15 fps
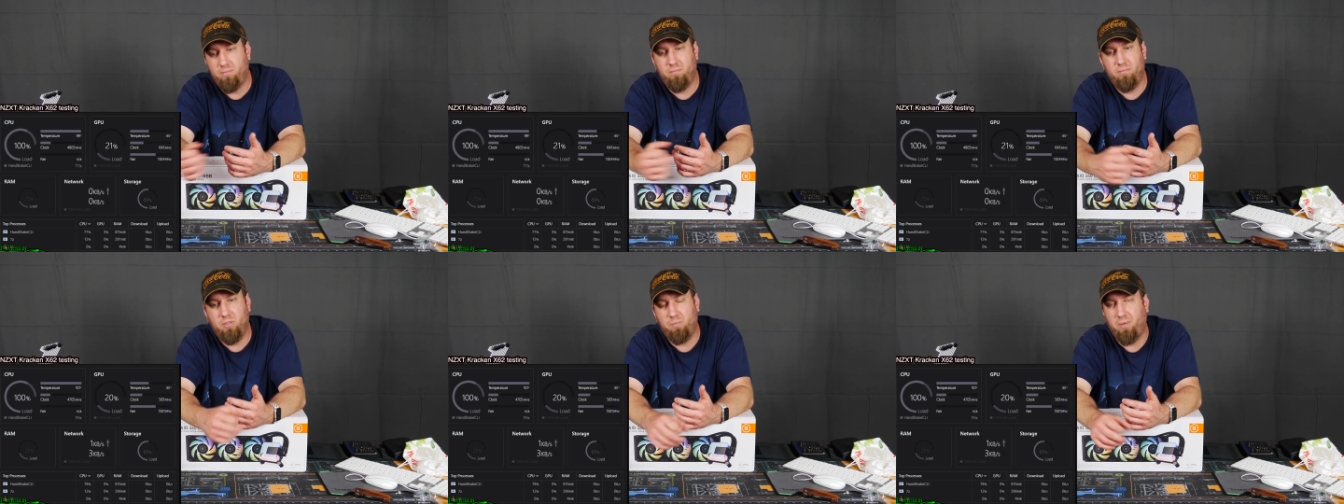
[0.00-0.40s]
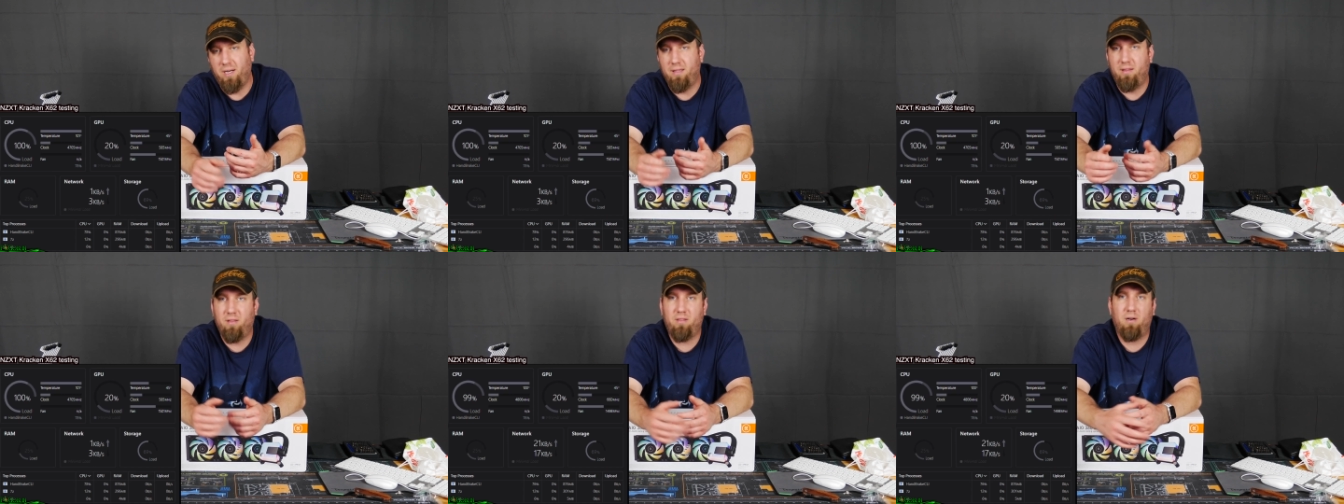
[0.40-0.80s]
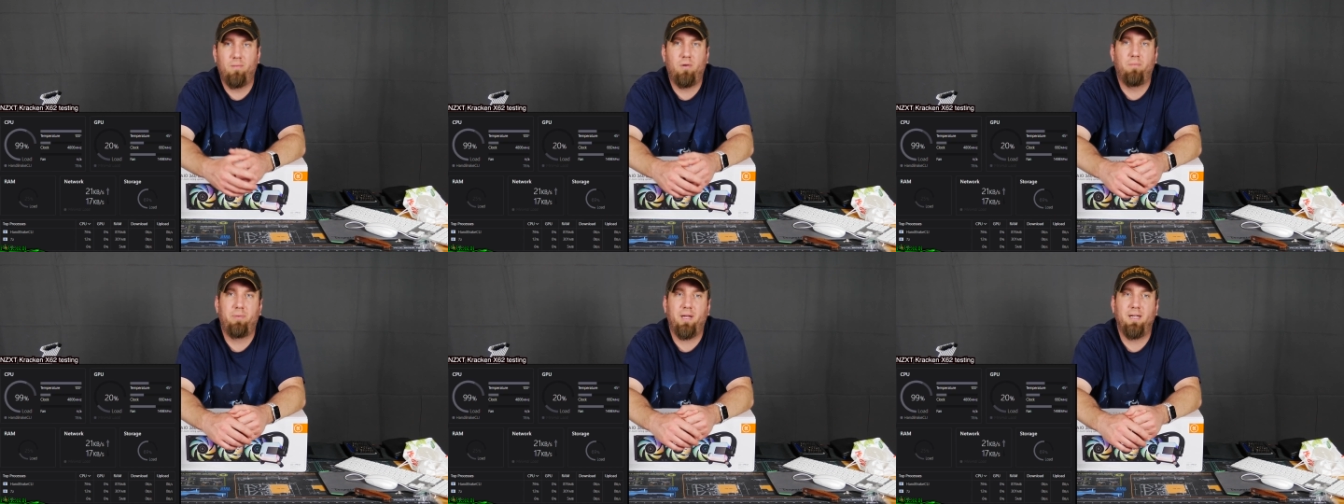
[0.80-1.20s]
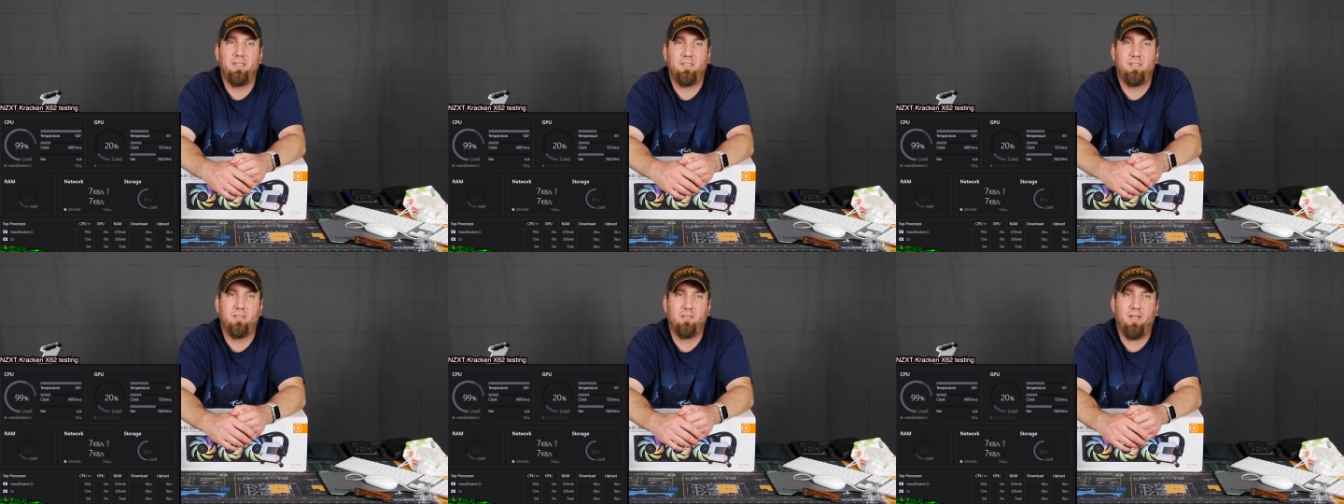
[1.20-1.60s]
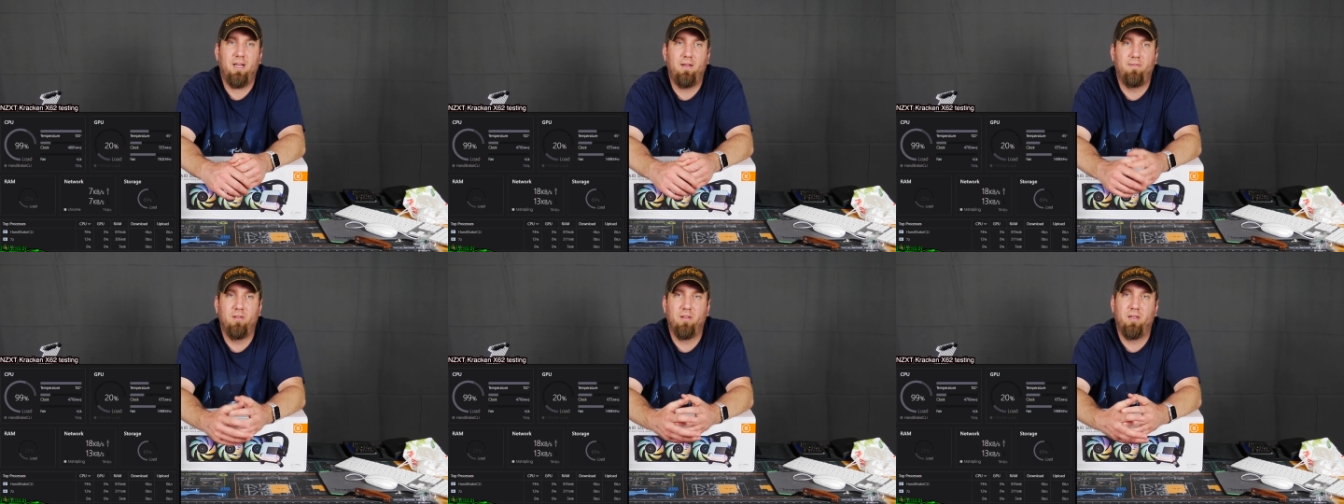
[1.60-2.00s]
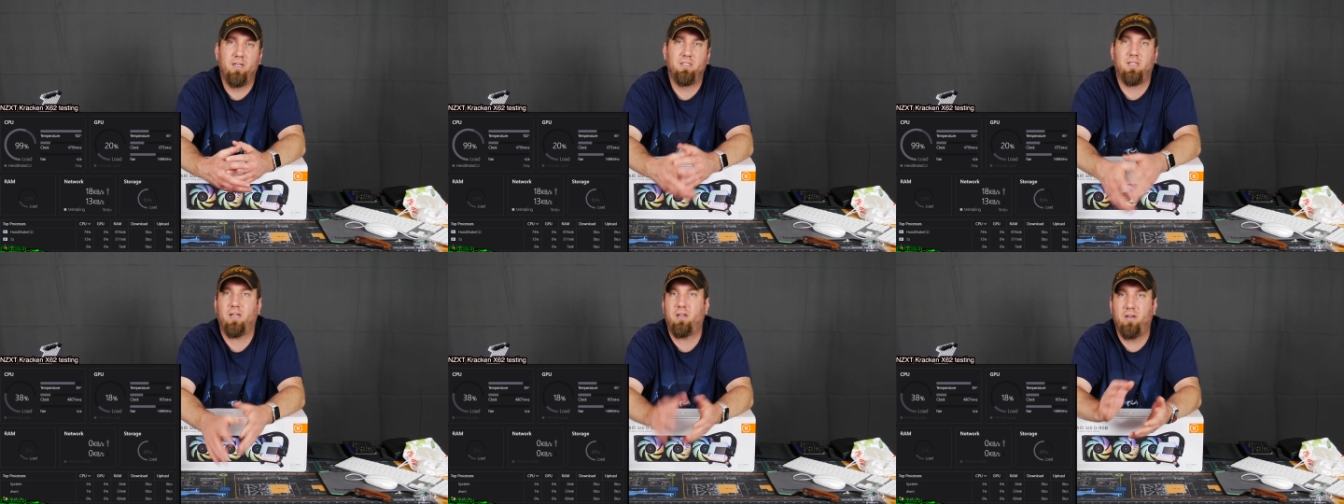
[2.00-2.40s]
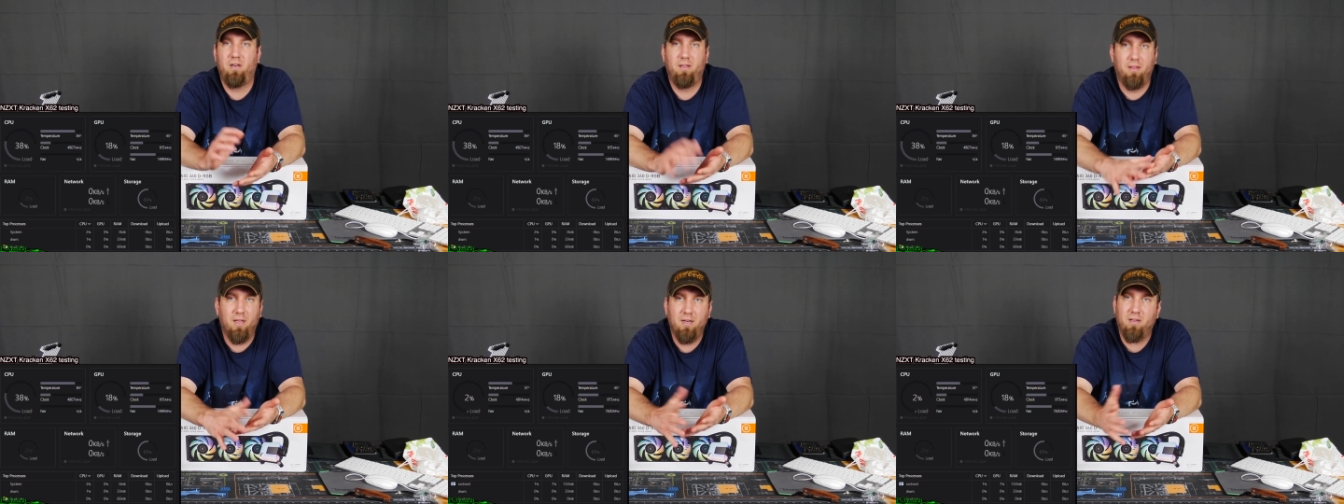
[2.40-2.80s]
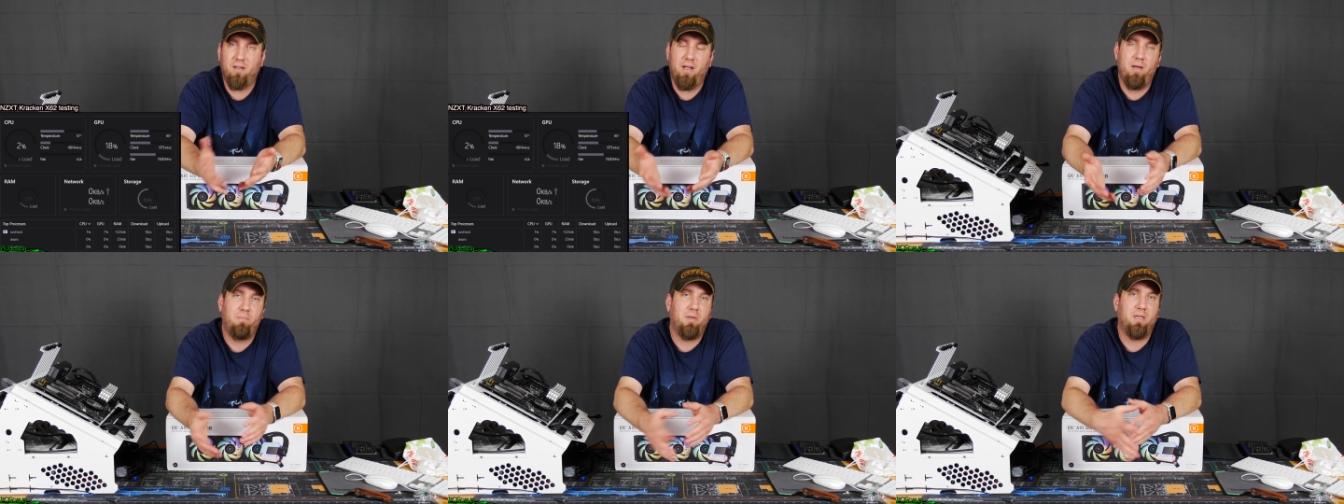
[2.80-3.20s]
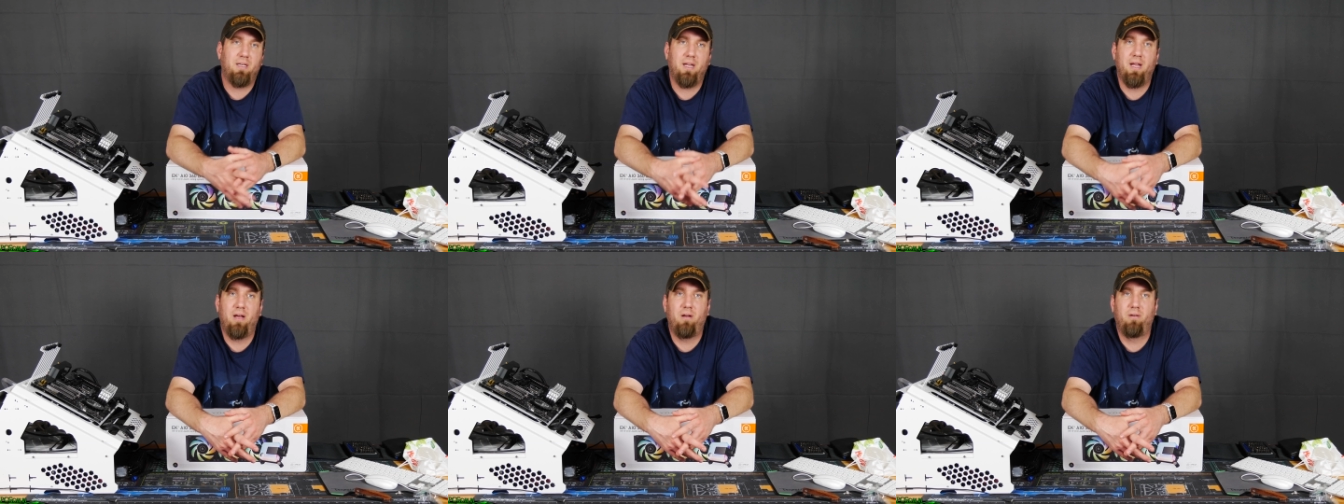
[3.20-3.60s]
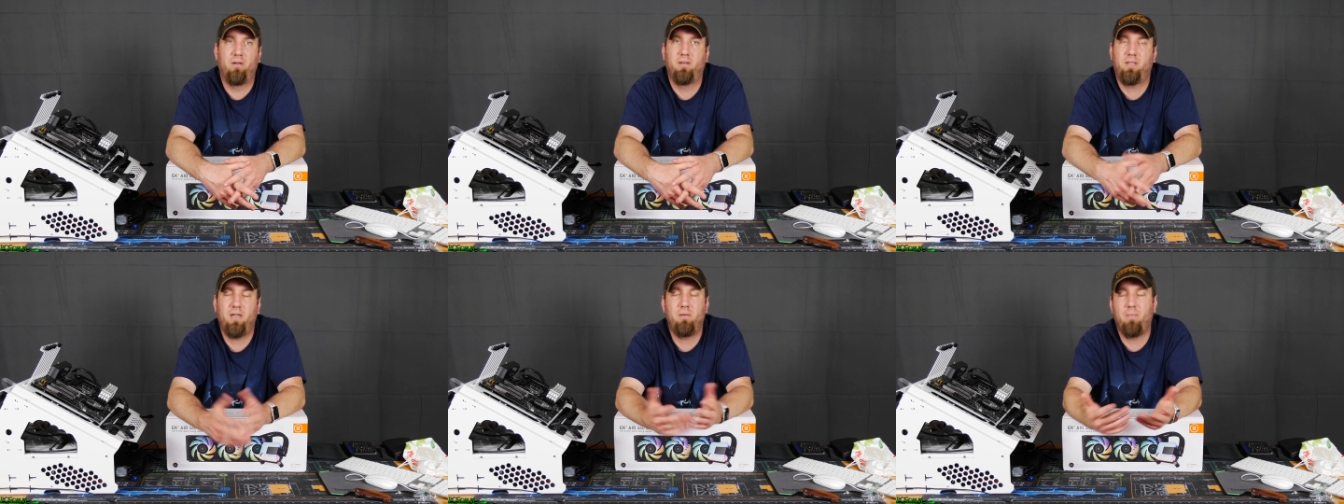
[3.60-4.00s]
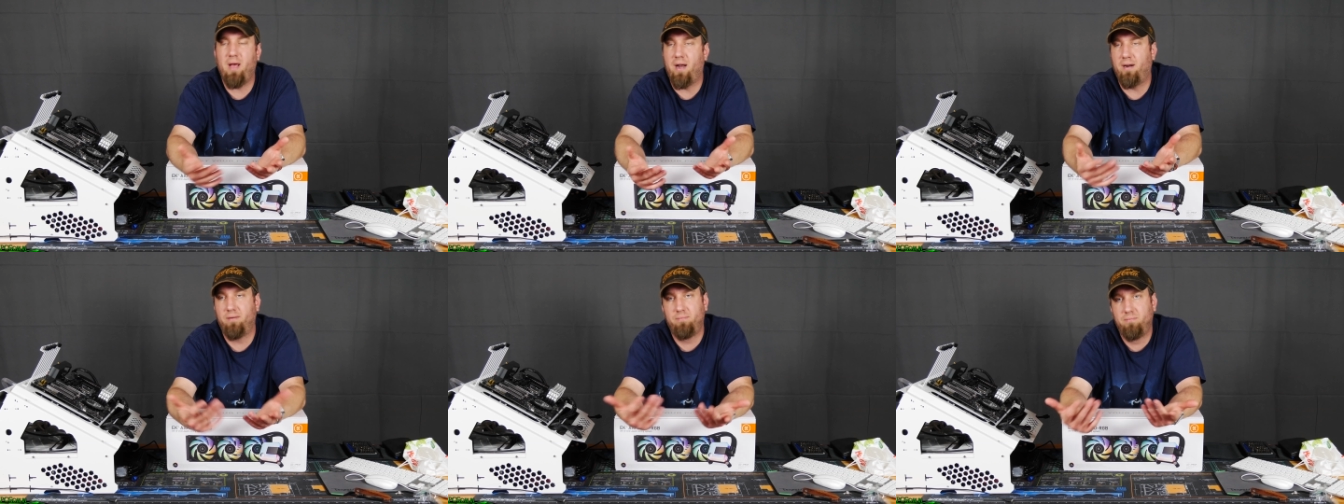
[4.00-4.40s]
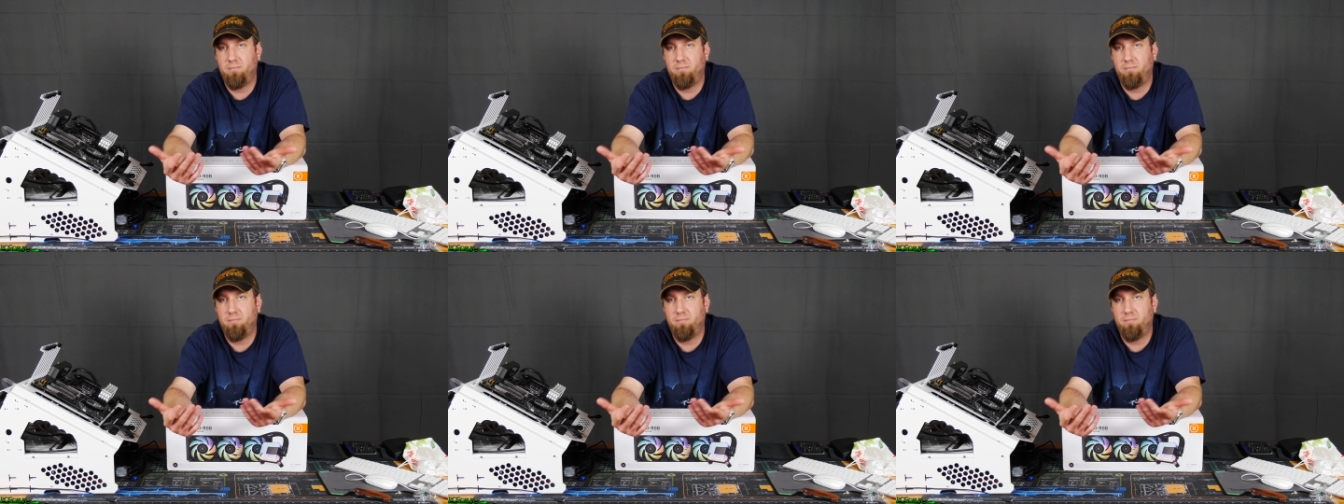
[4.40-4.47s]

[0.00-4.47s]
spread the thermal paste as evenly as I could, then clamped it down. Didn't matter.